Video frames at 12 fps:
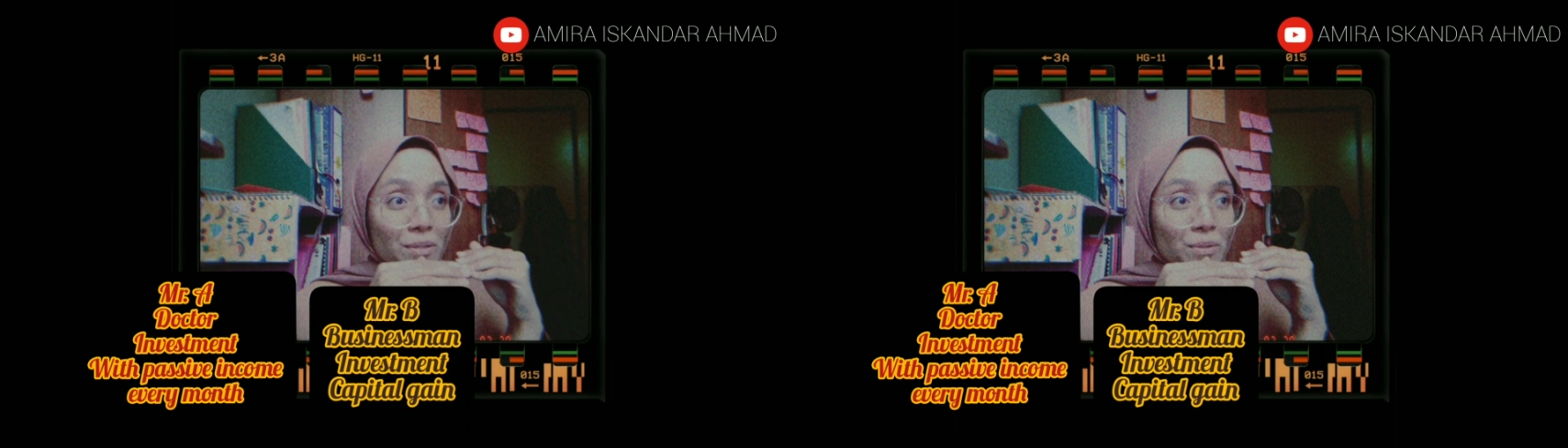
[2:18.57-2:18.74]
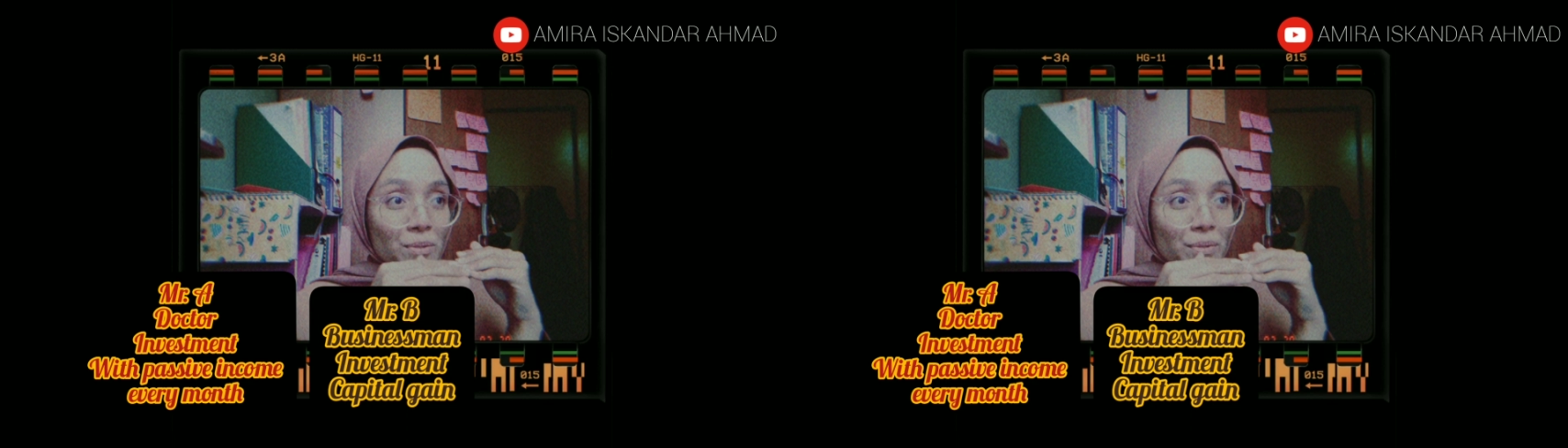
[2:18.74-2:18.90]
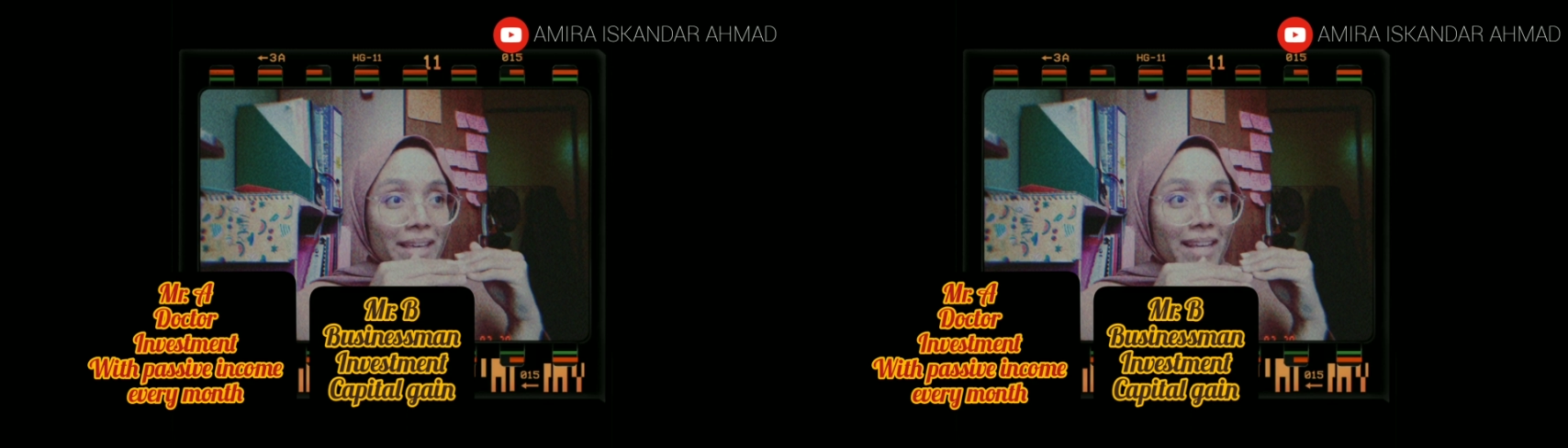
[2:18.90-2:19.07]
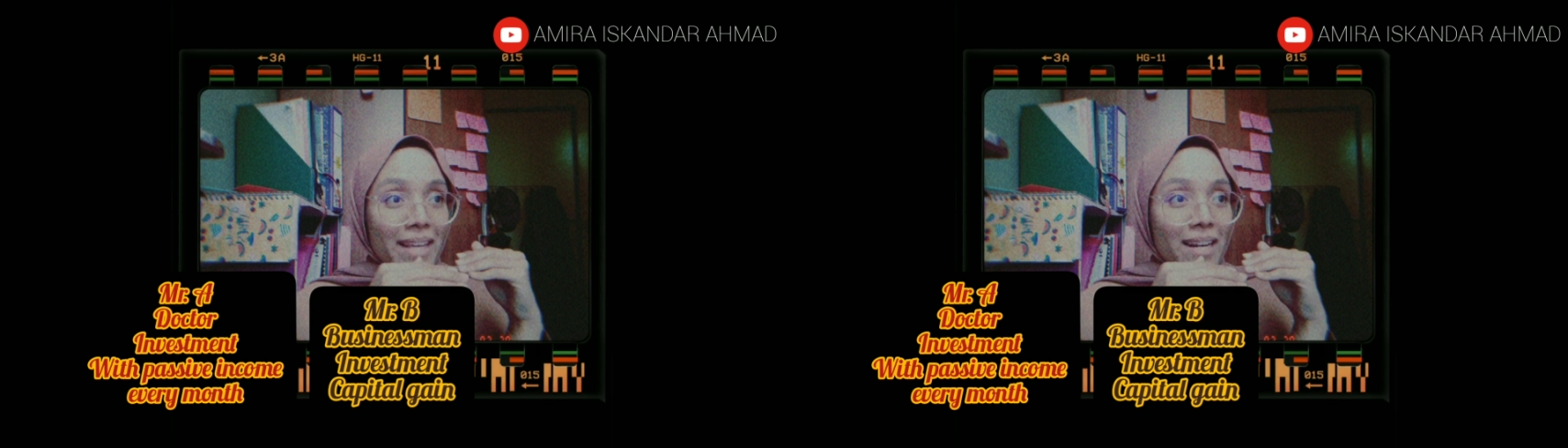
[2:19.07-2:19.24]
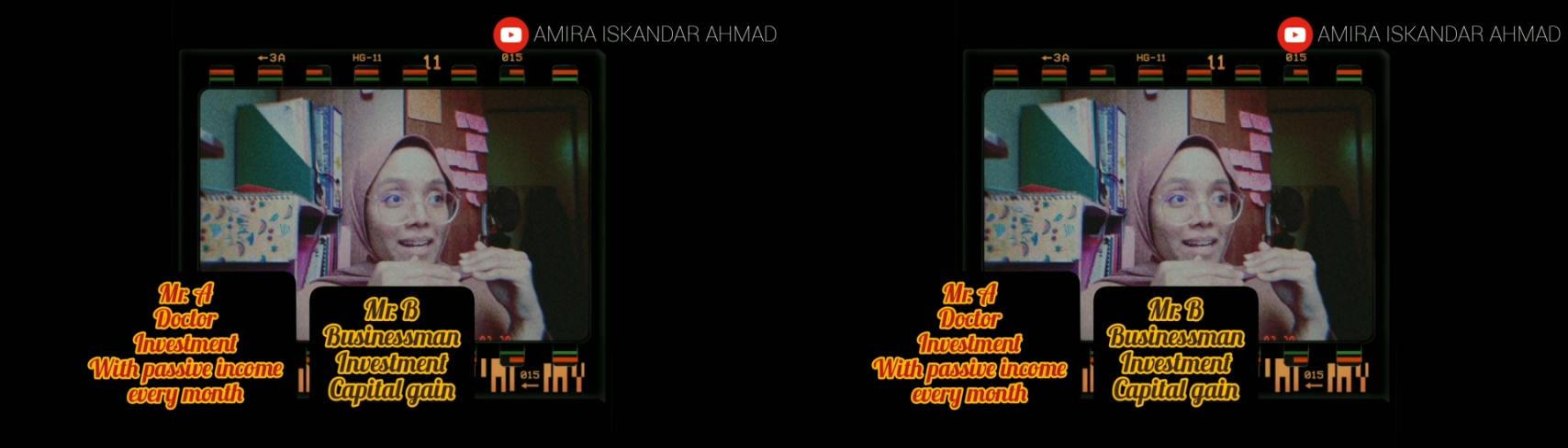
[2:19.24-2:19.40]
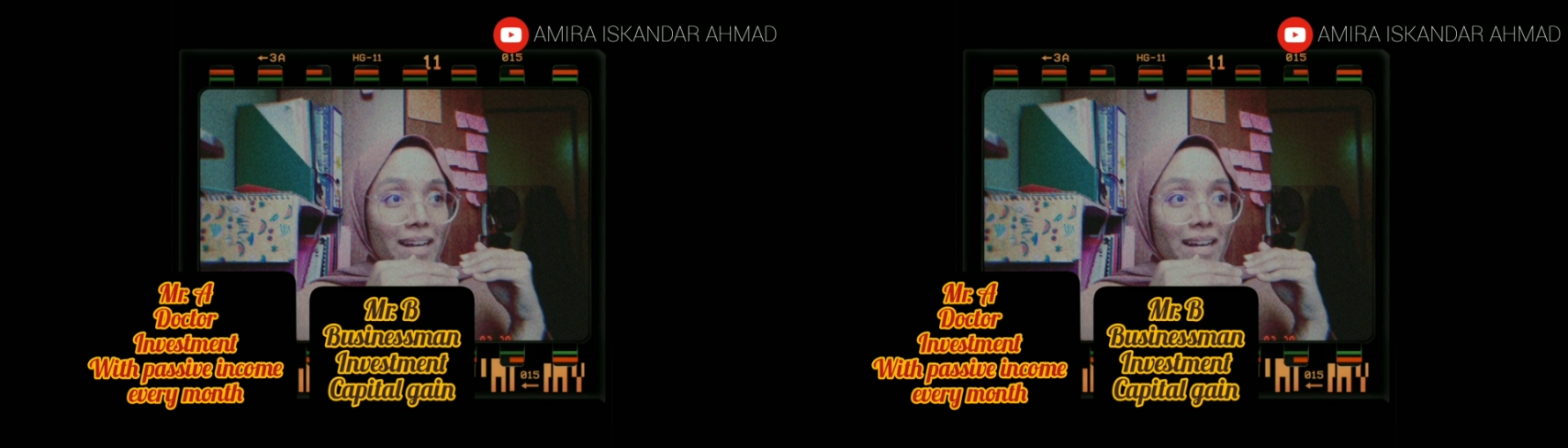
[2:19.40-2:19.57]
to gain
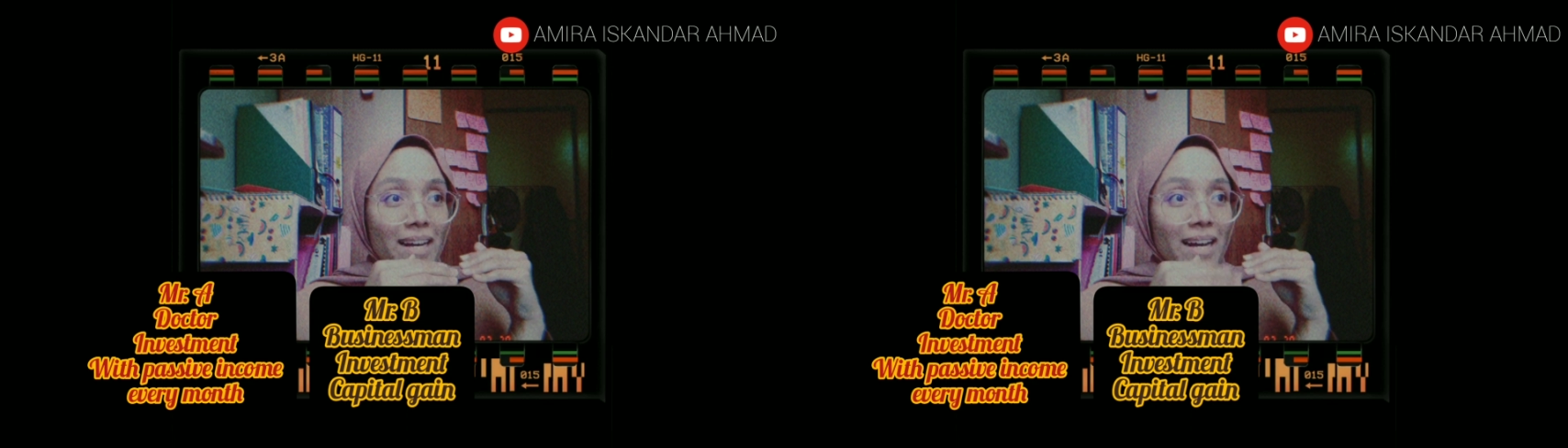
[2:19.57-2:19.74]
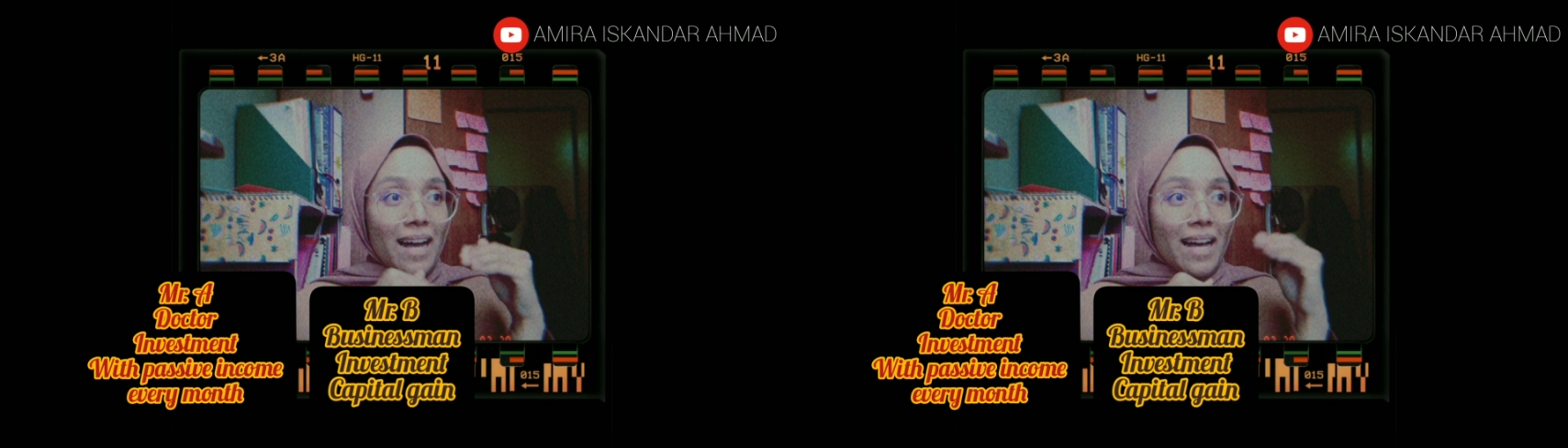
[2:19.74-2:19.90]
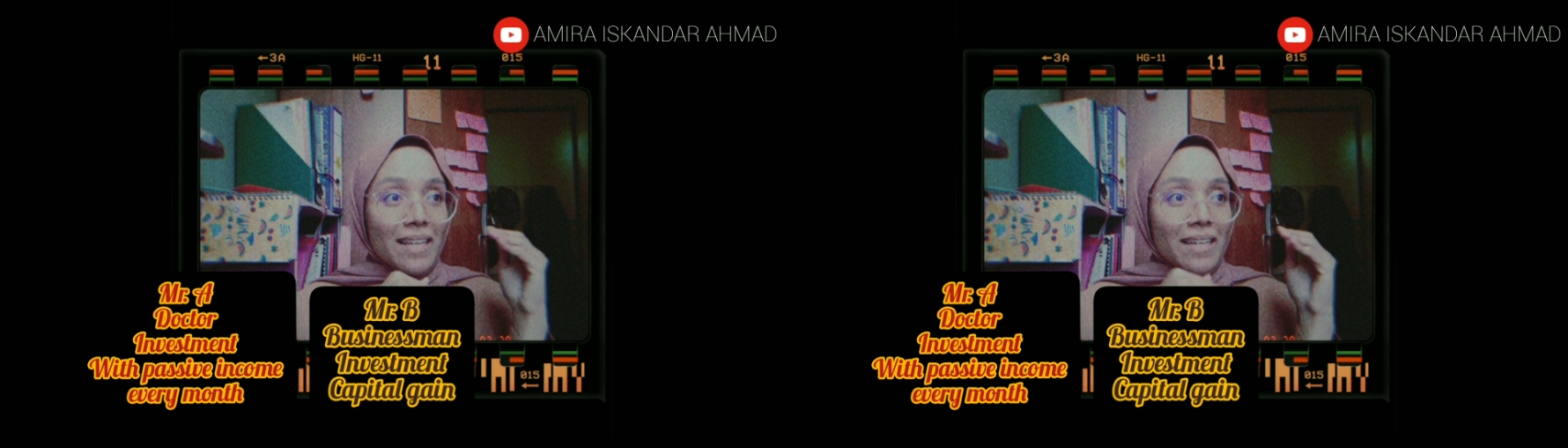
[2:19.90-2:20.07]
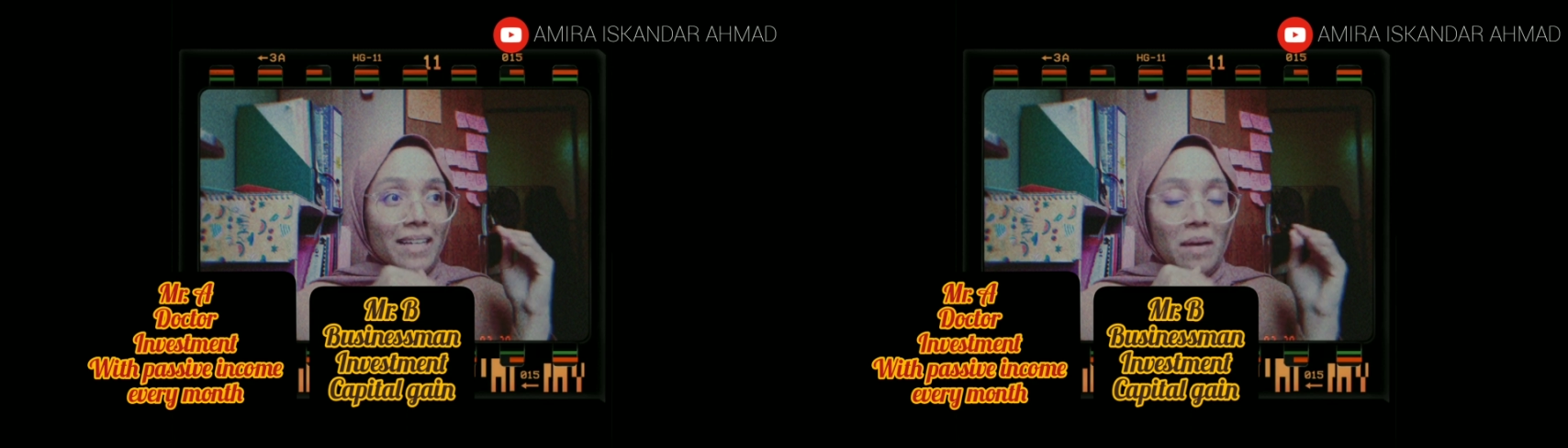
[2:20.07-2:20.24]
a higher